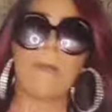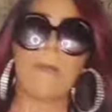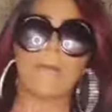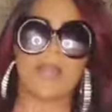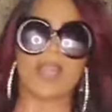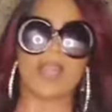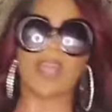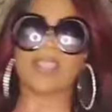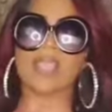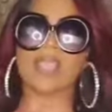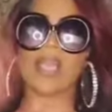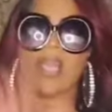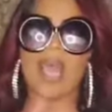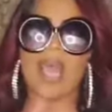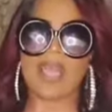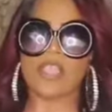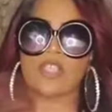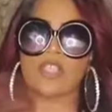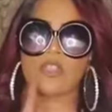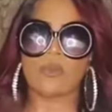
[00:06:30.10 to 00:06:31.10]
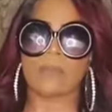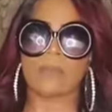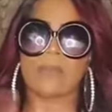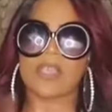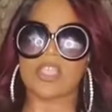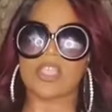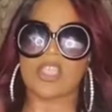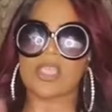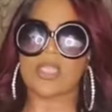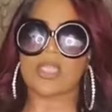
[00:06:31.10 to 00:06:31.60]
Because a lot of you
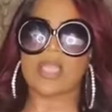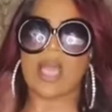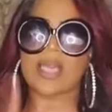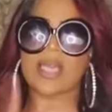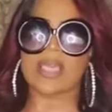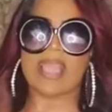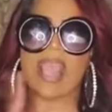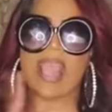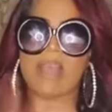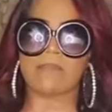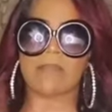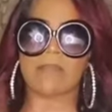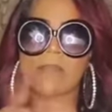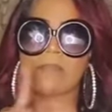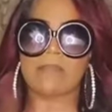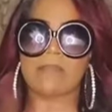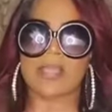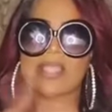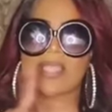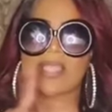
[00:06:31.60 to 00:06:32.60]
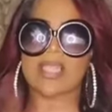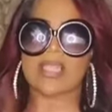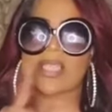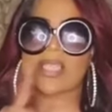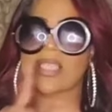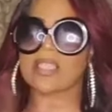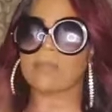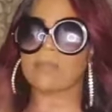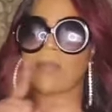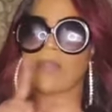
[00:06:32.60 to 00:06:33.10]
bitches, honey, have been missing
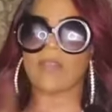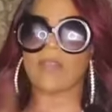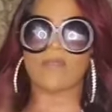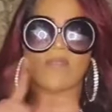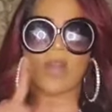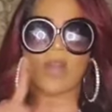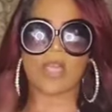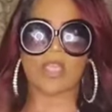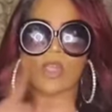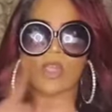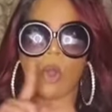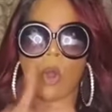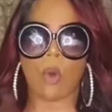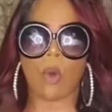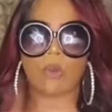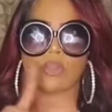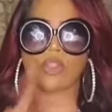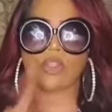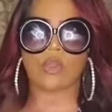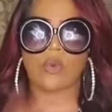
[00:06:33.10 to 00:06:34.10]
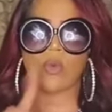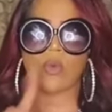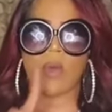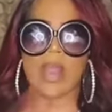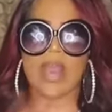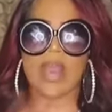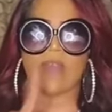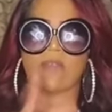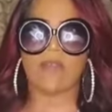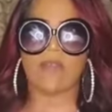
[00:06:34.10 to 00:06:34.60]
this motherfucking old school
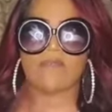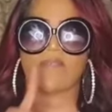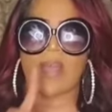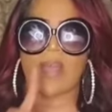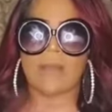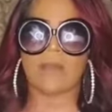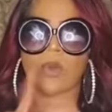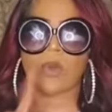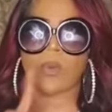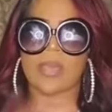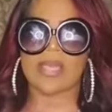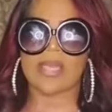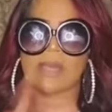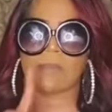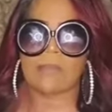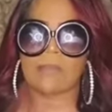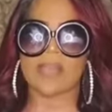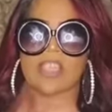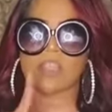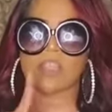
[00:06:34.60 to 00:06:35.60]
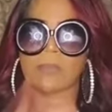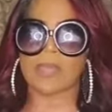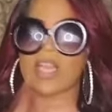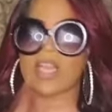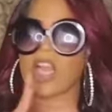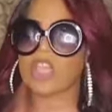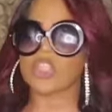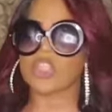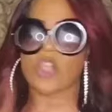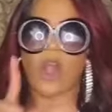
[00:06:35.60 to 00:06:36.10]
era fem queen bitch
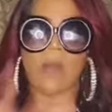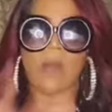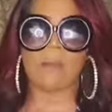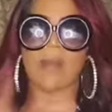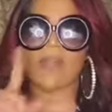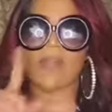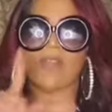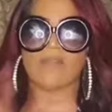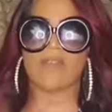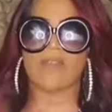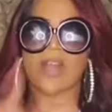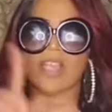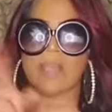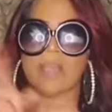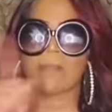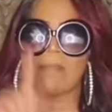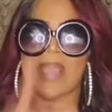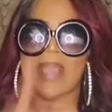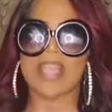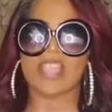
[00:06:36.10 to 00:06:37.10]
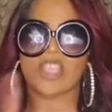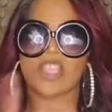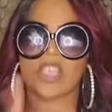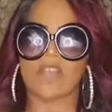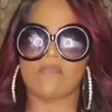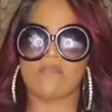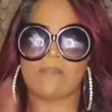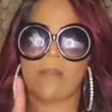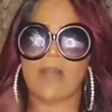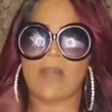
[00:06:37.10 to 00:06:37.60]
because y'all motherfucking
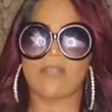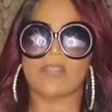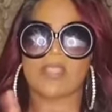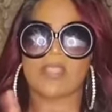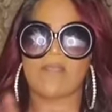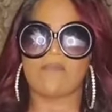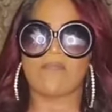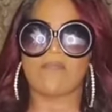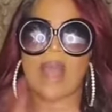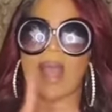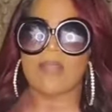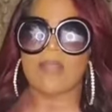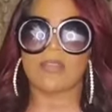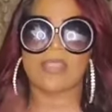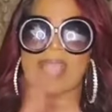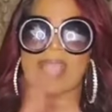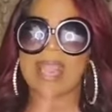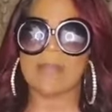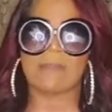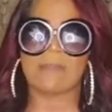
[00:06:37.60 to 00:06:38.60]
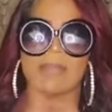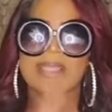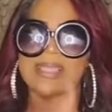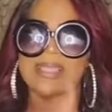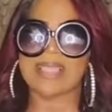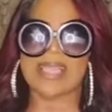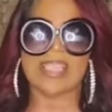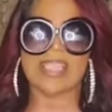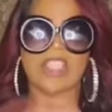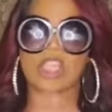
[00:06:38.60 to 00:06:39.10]
makeshift mothers and fathers ain't been
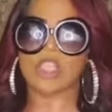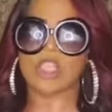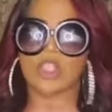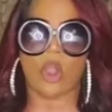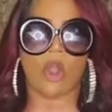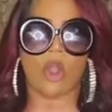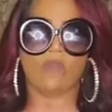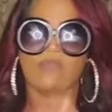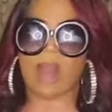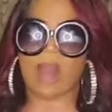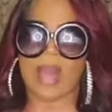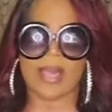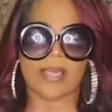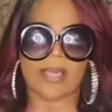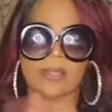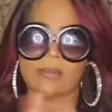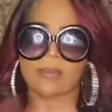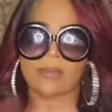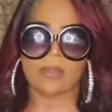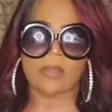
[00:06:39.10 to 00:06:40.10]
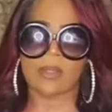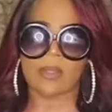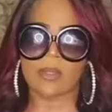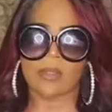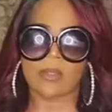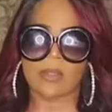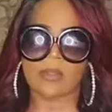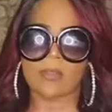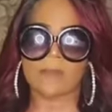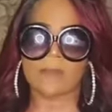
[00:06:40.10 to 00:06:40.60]
teaching y'all right.
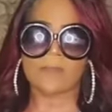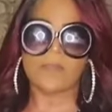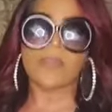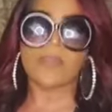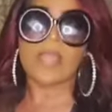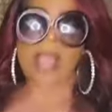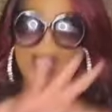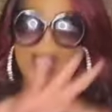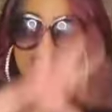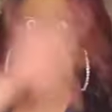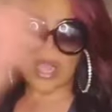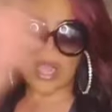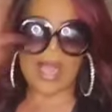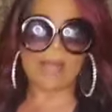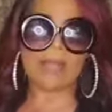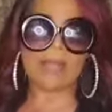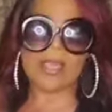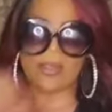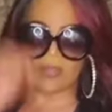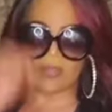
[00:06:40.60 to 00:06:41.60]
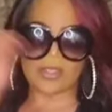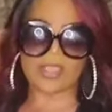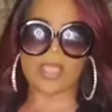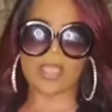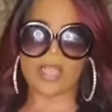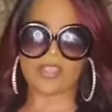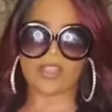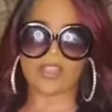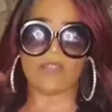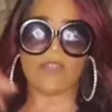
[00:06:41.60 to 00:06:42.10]
I'm here to
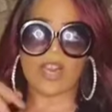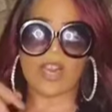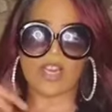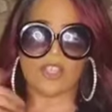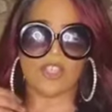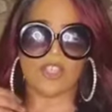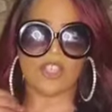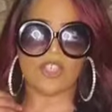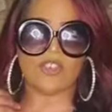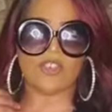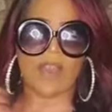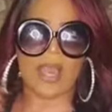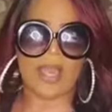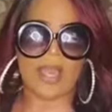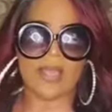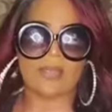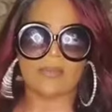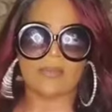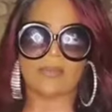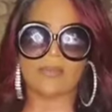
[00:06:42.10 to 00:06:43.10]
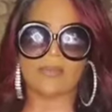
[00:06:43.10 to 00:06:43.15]
set the record straight.